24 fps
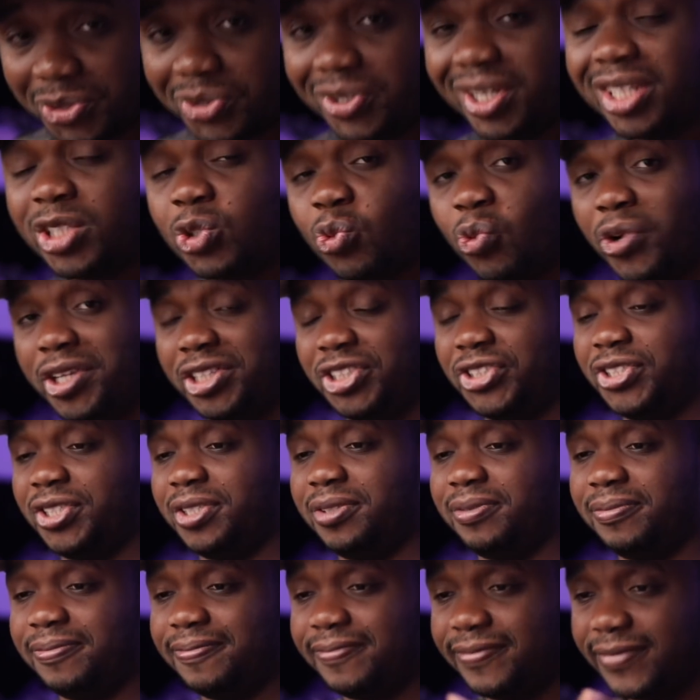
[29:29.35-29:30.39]
Today's
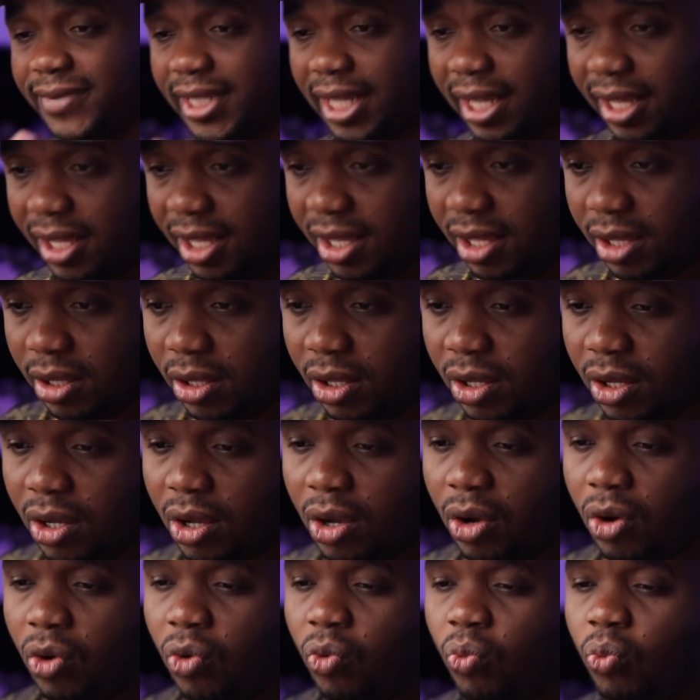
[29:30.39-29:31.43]
question,
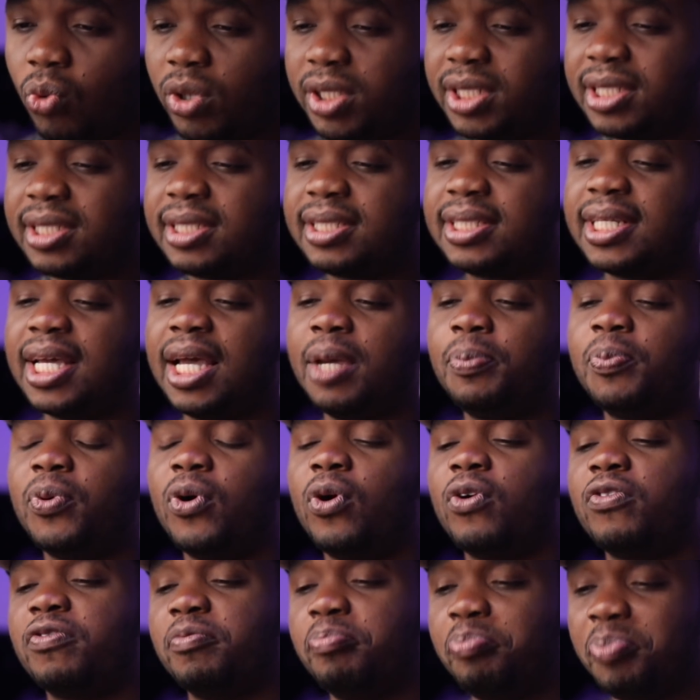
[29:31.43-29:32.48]
what type
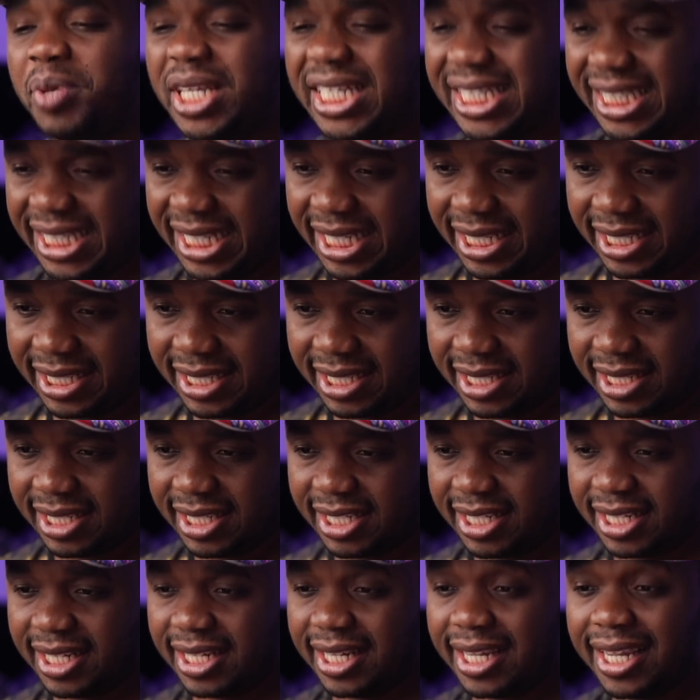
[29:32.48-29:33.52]
of business
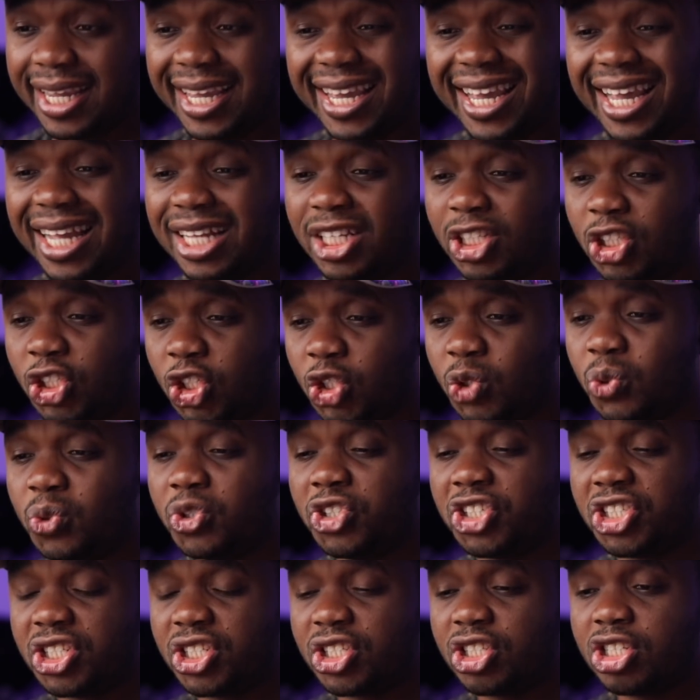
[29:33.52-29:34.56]
can you
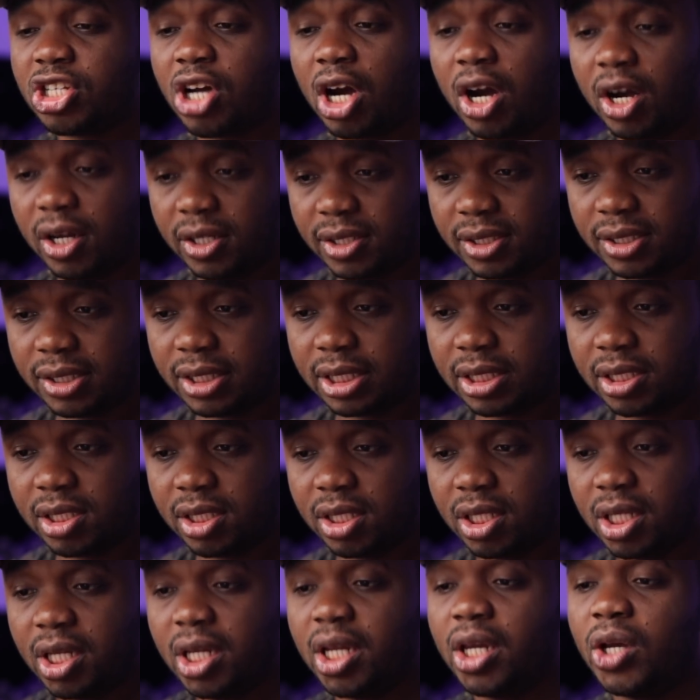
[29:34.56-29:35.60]
start
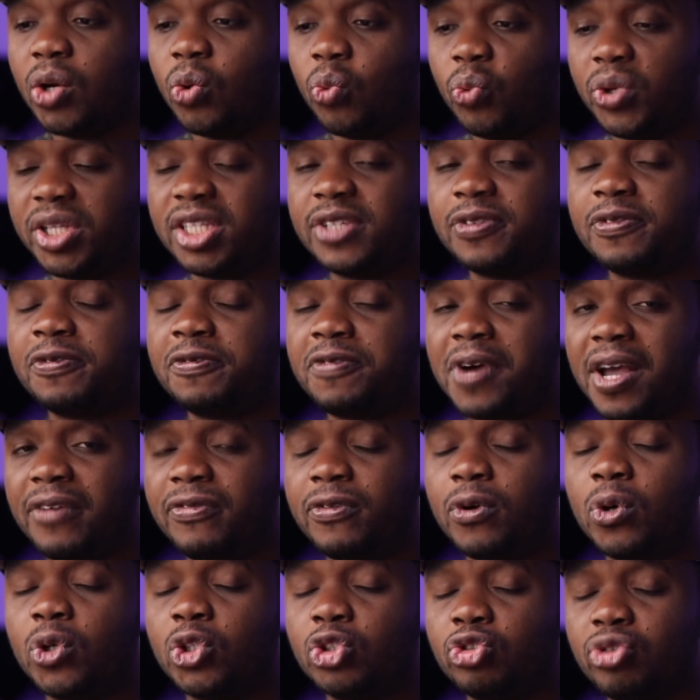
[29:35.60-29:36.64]
with
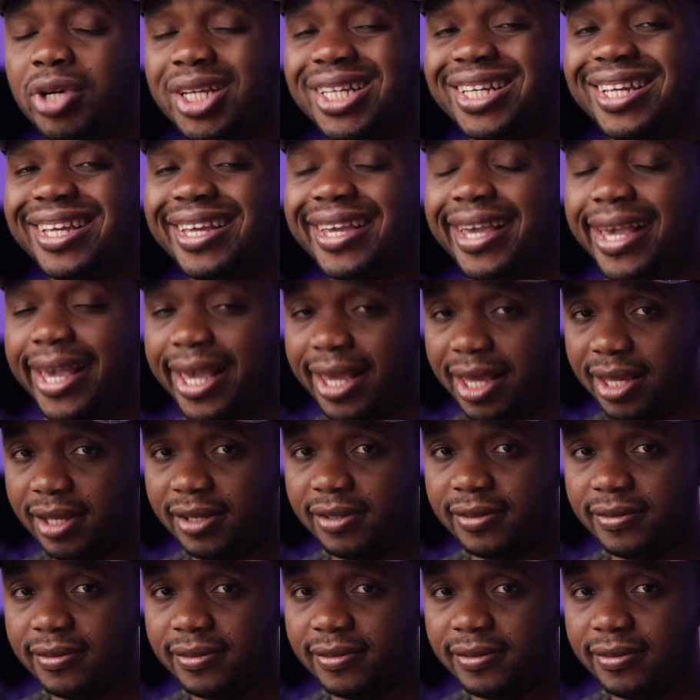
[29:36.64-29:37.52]
500k?